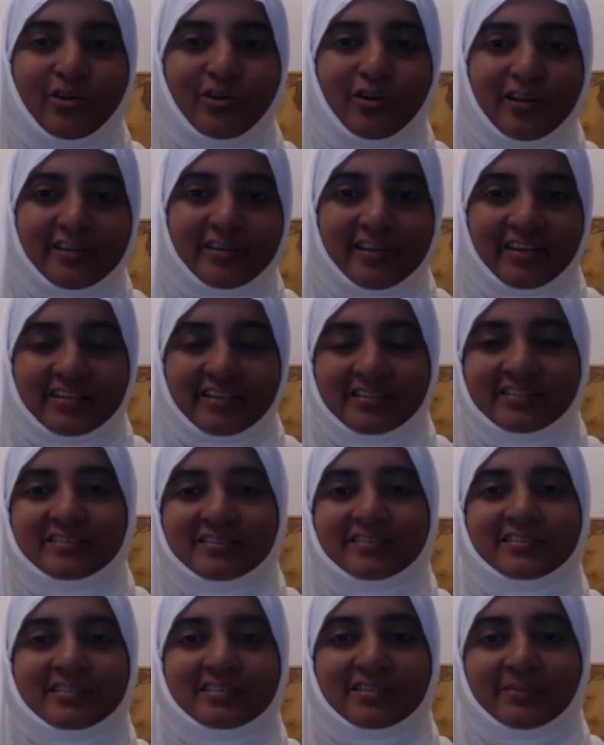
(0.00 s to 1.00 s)
all that
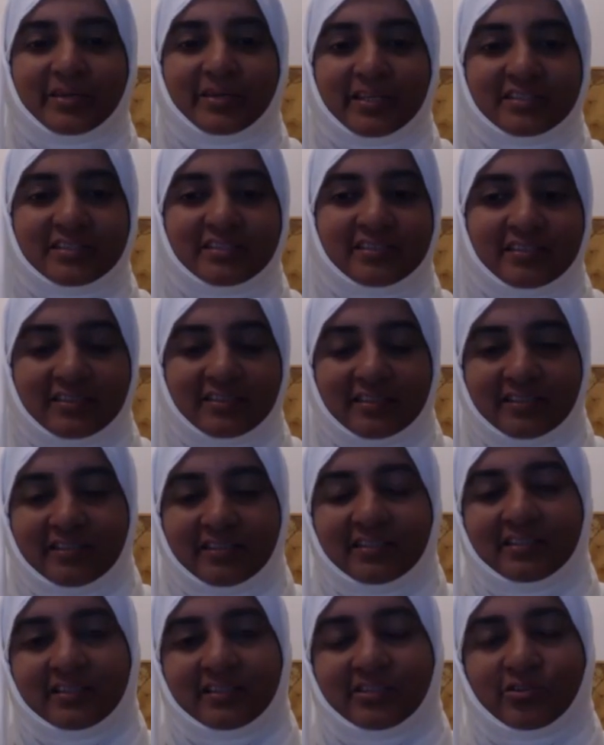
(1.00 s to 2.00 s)
is
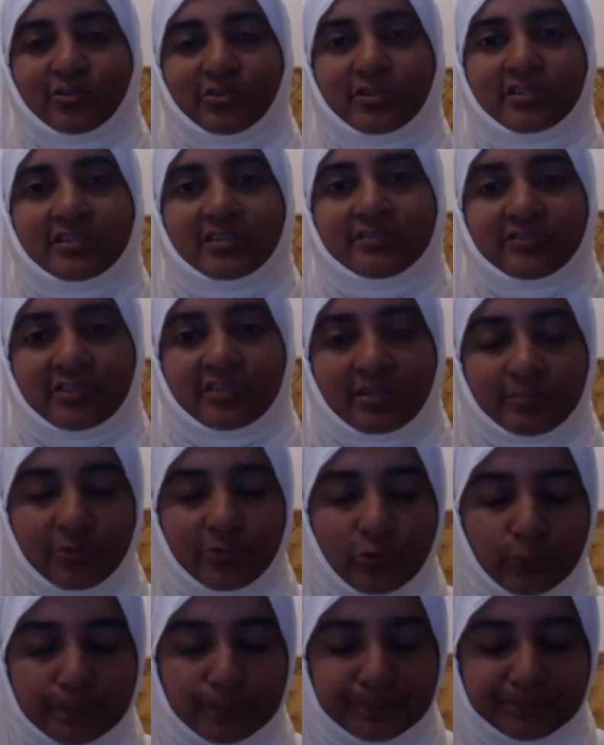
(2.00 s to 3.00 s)
systematically eroded from
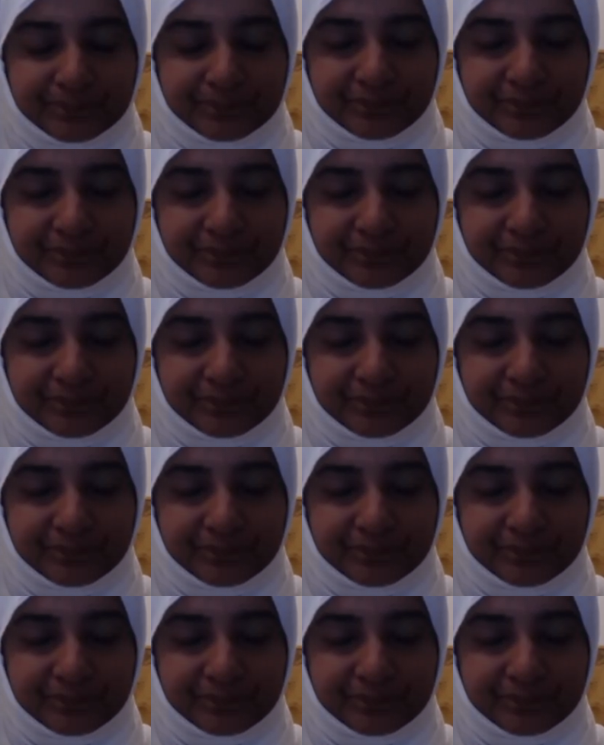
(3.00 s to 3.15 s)
you.